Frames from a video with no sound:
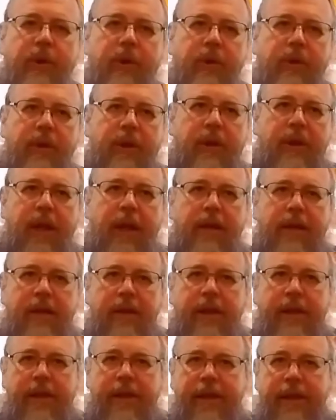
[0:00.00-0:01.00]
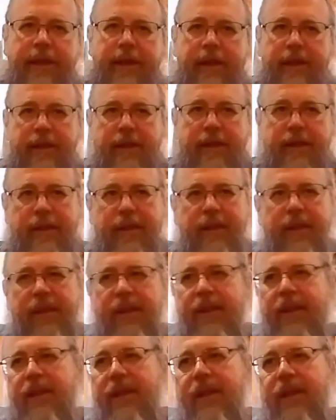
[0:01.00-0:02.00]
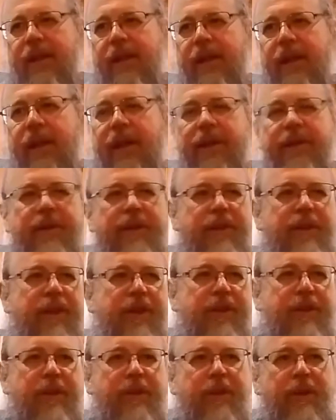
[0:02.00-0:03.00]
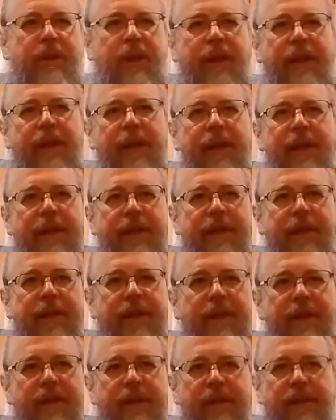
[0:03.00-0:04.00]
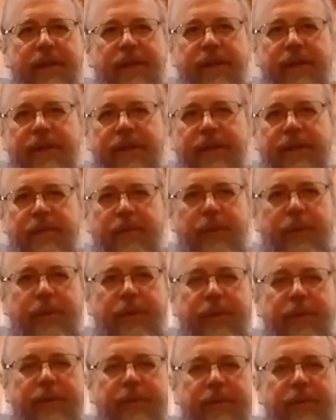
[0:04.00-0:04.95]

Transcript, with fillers: called glagolitic, and it doesn't look like anything that we would